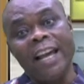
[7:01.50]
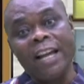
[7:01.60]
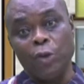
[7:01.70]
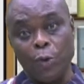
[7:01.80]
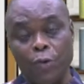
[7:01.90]
their
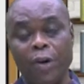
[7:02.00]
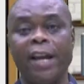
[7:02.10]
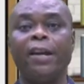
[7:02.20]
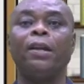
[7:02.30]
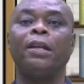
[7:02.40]

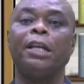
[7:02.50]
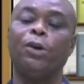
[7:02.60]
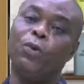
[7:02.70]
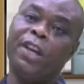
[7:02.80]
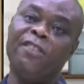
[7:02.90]
children they
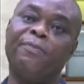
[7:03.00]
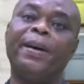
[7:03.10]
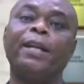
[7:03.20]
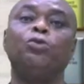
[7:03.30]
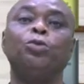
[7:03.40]
will give
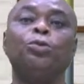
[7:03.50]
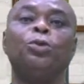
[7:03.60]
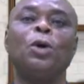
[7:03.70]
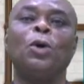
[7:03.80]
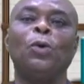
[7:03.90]
birth to
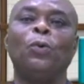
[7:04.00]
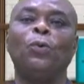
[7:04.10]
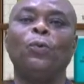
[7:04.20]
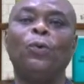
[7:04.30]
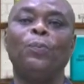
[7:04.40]

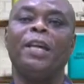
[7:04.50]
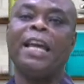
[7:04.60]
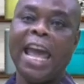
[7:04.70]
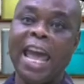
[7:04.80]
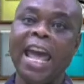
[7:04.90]
will be
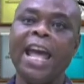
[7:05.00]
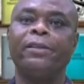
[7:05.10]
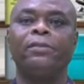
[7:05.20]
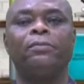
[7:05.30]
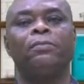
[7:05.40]
A,
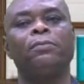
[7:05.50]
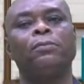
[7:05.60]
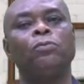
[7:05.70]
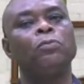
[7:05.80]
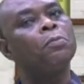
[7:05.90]

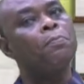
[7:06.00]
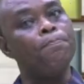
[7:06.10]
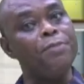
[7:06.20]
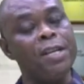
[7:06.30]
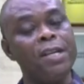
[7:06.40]

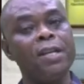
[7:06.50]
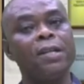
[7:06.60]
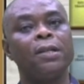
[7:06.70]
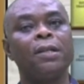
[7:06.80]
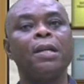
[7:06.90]
B,
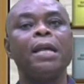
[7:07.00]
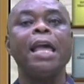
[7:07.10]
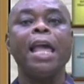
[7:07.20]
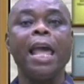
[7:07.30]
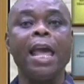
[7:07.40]

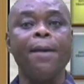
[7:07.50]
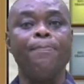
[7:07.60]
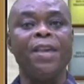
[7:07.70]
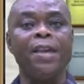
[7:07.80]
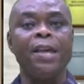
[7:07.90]

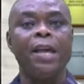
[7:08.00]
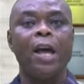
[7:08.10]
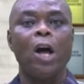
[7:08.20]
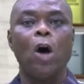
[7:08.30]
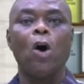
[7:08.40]
AB,
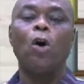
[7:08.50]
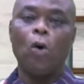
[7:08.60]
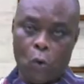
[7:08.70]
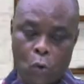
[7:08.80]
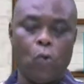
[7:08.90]
or
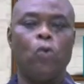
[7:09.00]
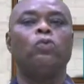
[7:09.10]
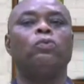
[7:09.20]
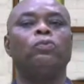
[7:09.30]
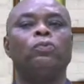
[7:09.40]
O.
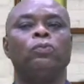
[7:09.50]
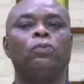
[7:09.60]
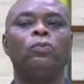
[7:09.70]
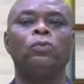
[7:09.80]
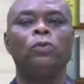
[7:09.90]

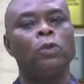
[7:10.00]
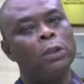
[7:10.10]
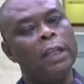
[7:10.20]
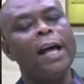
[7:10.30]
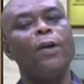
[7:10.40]

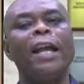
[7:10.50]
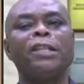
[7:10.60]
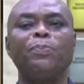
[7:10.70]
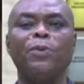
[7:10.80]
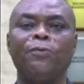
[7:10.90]
Now
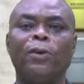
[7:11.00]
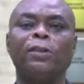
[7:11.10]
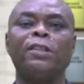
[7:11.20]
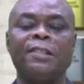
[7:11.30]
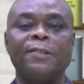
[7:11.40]
let's move
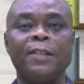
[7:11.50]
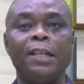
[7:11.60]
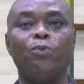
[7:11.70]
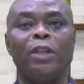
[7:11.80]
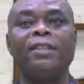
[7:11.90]
on to
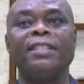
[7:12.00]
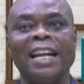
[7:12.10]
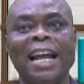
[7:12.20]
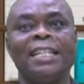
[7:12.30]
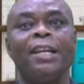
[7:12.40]
see with
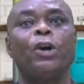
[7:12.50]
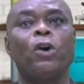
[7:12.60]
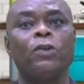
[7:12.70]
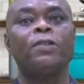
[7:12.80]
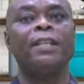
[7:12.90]
genetic
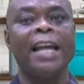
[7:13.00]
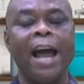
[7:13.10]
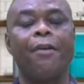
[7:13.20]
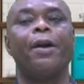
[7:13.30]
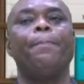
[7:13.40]
cross
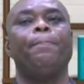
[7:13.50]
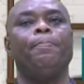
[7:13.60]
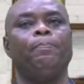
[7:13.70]
diagram.